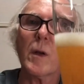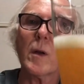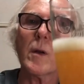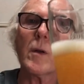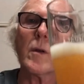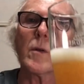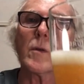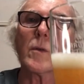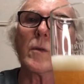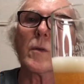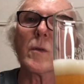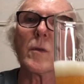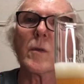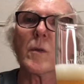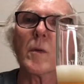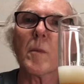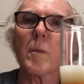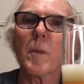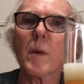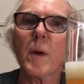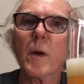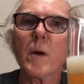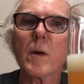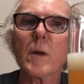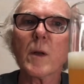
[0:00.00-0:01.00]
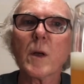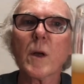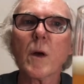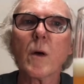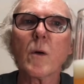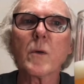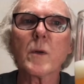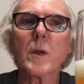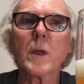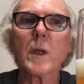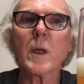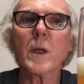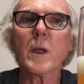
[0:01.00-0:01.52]
uses apparently
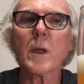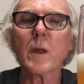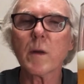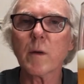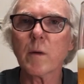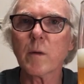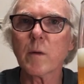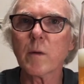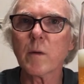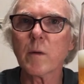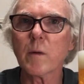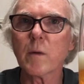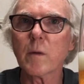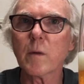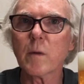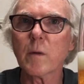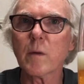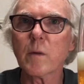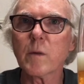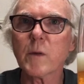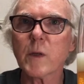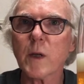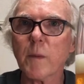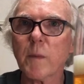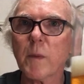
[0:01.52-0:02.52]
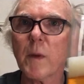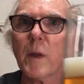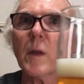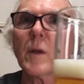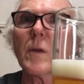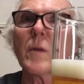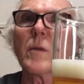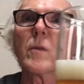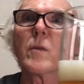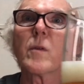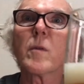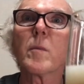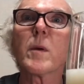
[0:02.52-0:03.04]
only
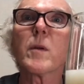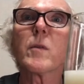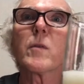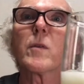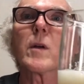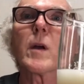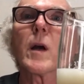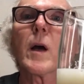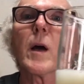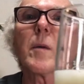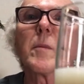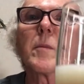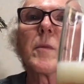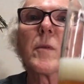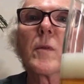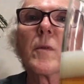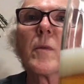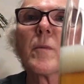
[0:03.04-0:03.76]
Japanese domestic hops.